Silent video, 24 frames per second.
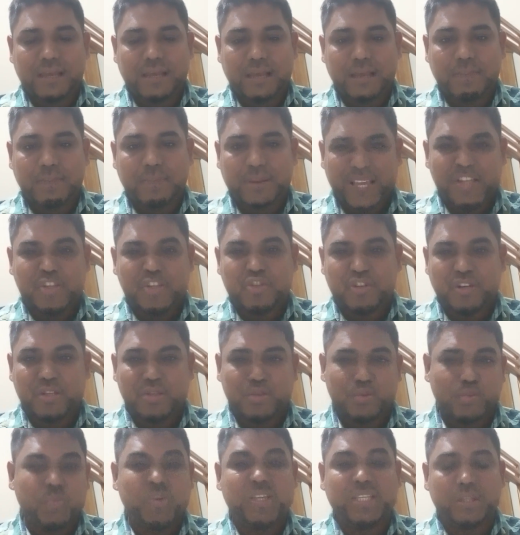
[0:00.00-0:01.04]
application
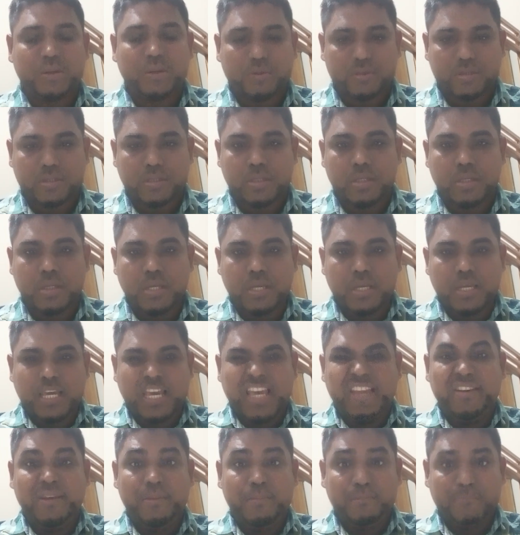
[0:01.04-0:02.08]
is without
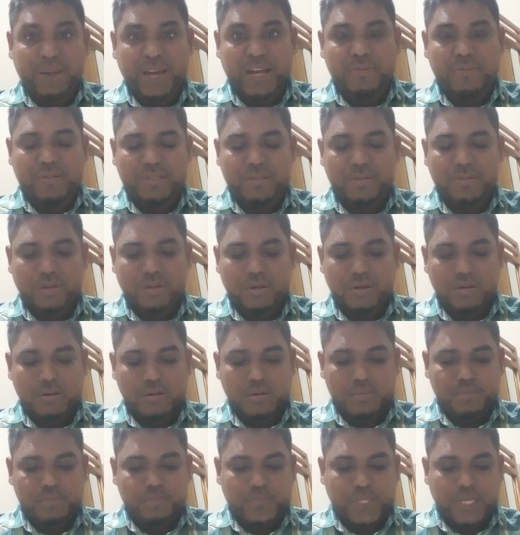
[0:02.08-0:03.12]
any merits,
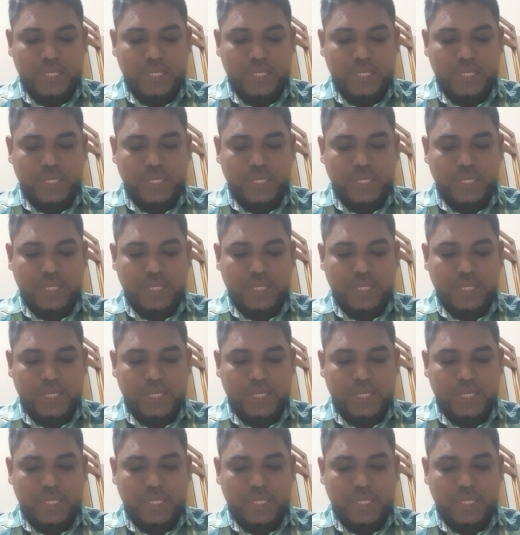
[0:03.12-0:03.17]
or